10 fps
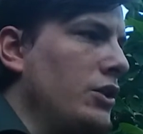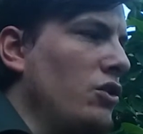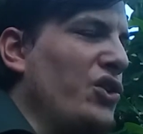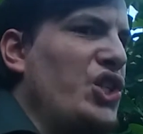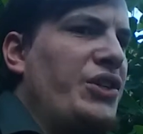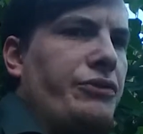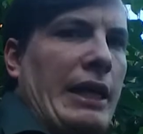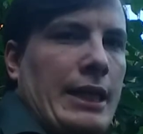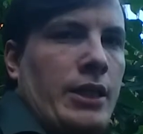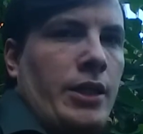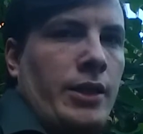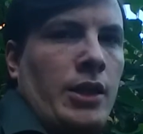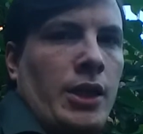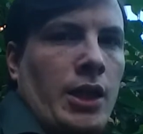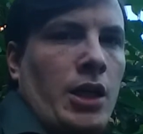not a defect
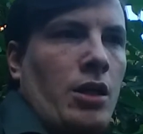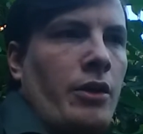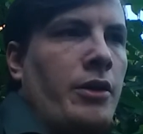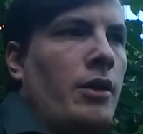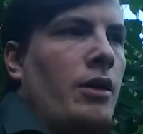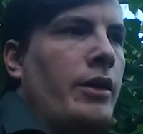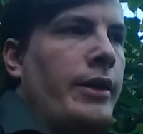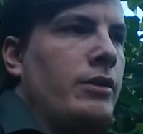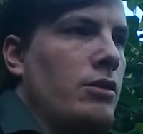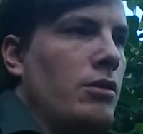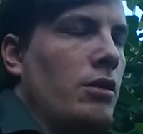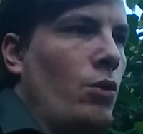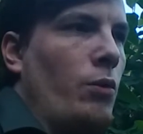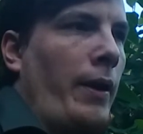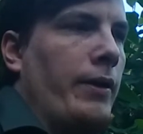in the card, it's
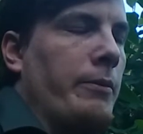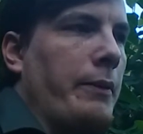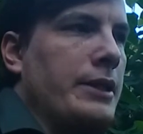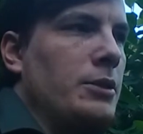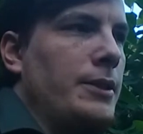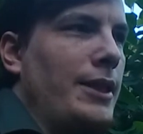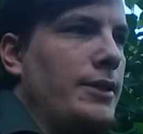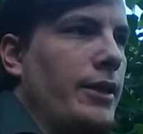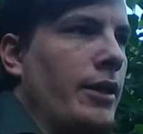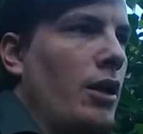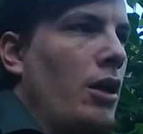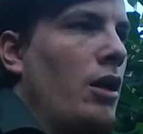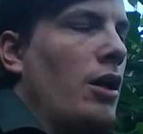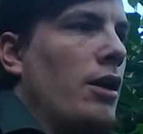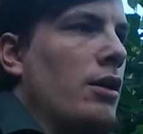all about compatibility.
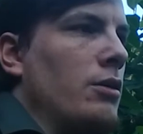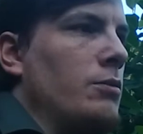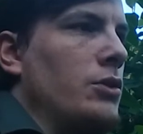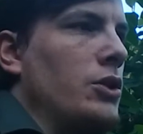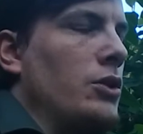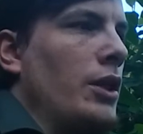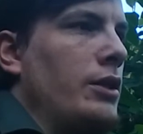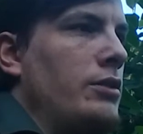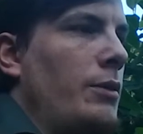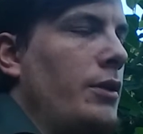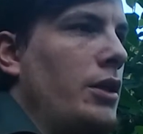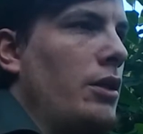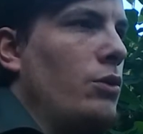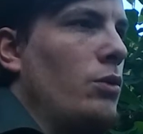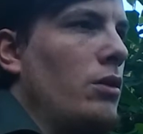So they sent me
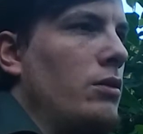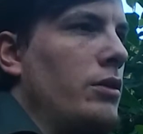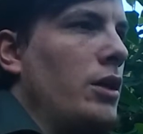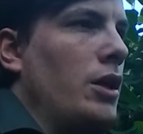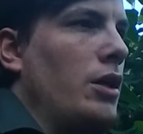another one.